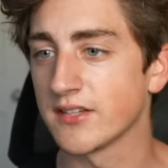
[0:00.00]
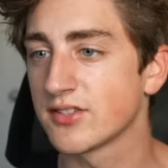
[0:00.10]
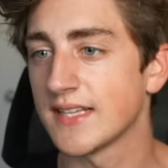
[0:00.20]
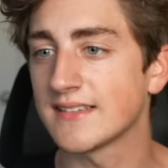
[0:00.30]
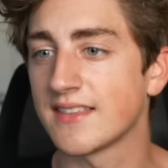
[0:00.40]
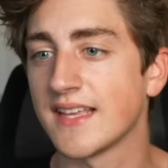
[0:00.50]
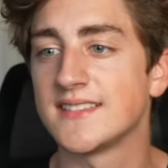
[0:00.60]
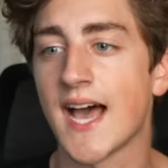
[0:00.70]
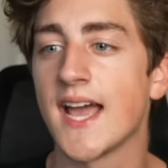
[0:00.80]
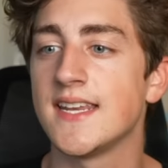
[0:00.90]
also like that they
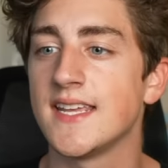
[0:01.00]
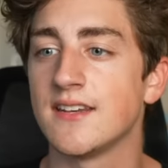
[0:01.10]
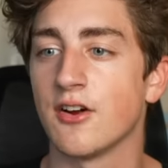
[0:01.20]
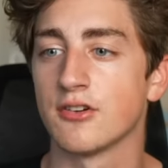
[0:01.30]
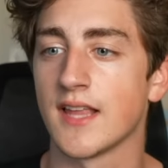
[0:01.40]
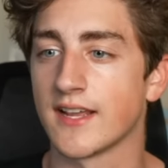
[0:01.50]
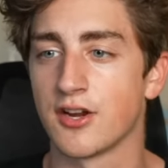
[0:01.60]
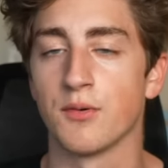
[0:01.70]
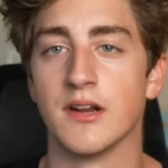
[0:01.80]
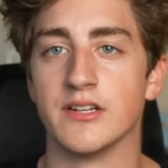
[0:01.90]
tied in her like
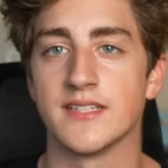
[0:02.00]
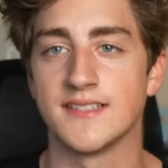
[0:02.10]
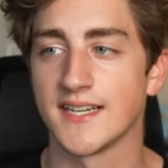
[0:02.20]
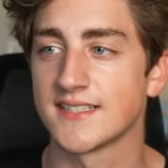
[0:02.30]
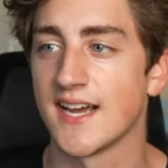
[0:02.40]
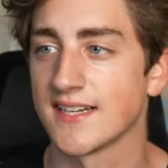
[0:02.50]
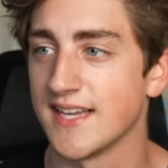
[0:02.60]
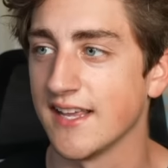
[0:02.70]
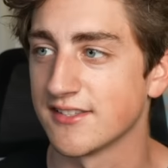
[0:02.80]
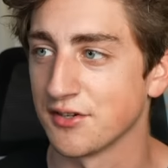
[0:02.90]
career as a TikTok
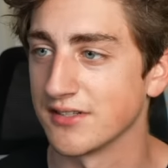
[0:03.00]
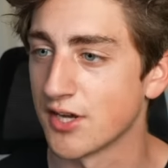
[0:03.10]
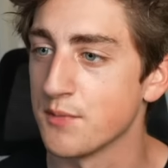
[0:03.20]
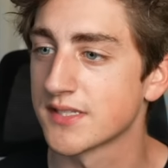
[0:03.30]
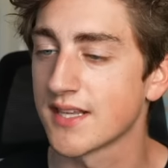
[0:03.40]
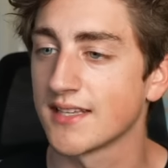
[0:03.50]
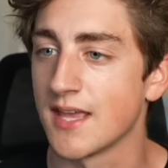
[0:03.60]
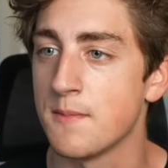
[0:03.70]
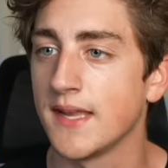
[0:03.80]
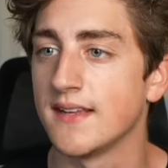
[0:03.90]
dancer. It's almost like
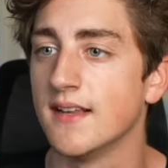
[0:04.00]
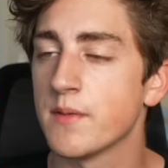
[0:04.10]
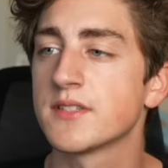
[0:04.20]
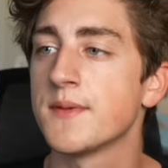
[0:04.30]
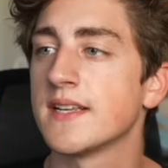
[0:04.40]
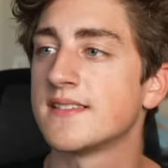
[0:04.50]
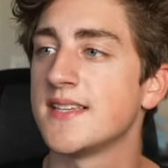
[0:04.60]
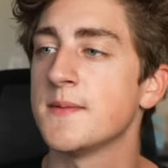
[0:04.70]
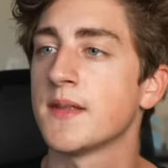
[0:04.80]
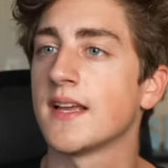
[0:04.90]
they almost made it
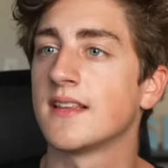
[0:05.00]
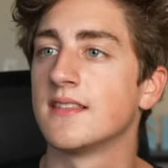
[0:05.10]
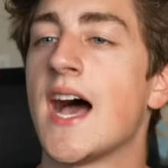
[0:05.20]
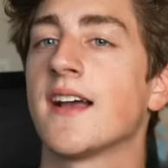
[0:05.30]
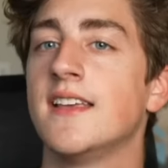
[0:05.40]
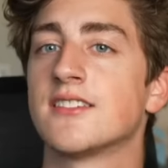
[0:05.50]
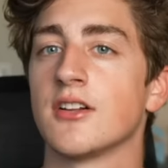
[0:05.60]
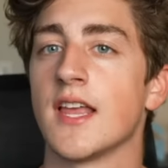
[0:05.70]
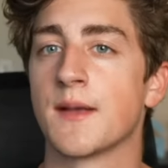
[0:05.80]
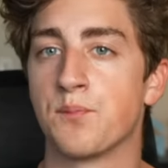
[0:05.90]
seem like Takis
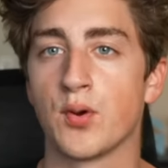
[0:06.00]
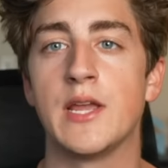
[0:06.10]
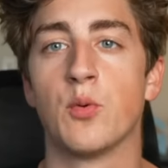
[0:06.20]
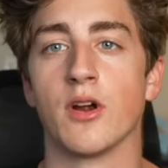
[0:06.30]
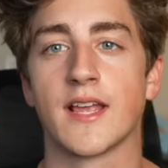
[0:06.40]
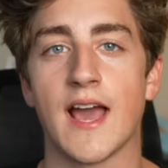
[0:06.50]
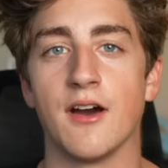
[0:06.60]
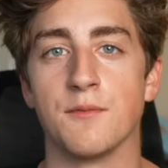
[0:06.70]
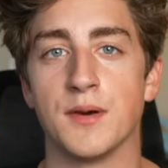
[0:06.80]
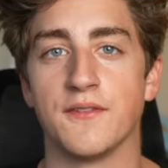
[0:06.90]
are like
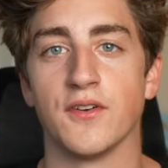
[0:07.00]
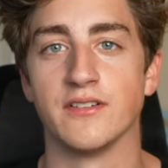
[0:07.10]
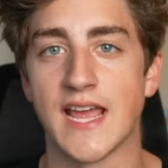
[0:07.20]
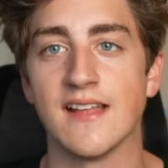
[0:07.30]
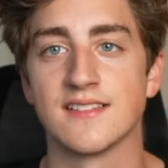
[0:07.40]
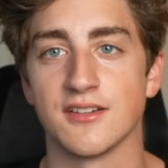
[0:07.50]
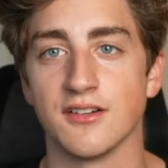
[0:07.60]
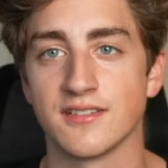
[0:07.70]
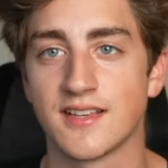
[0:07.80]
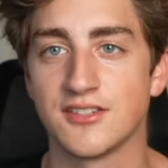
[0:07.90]
pre-workout, but for
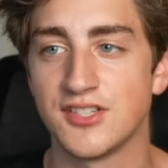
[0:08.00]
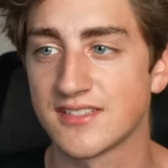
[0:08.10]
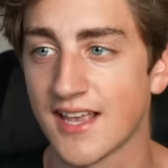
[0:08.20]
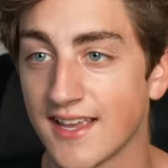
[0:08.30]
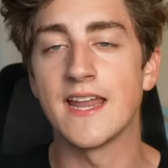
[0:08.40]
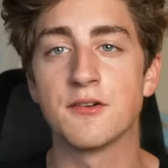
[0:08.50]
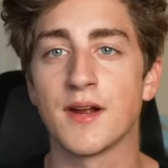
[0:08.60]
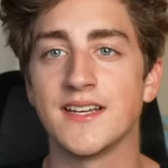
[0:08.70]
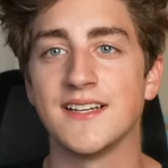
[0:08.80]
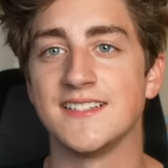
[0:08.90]
dancers. Cause she's like getting
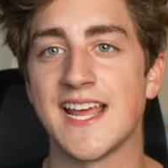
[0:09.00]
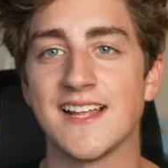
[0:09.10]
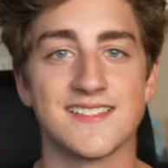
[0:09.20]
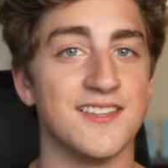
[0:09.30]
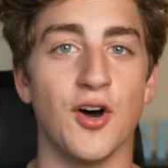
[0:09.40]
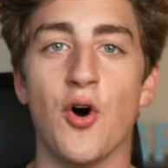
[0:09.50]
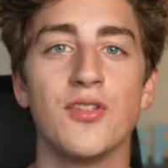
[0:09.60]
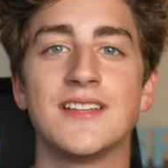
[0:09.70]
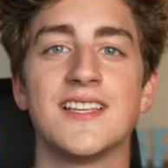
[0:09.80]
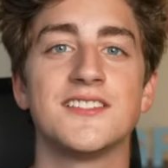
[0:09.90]
ready to dance and the
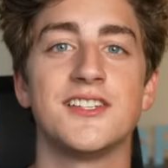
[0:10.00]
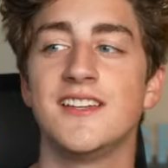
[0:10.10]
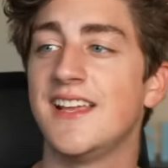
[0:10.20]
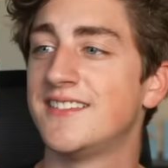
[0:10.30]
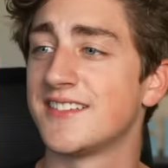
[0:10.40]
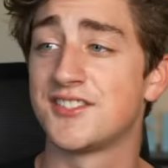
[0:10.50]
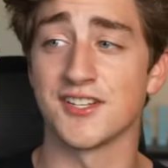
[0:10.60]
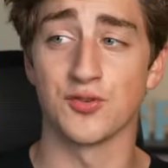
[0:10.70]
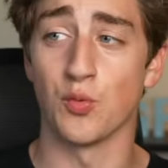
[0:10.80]
only thing she needs is just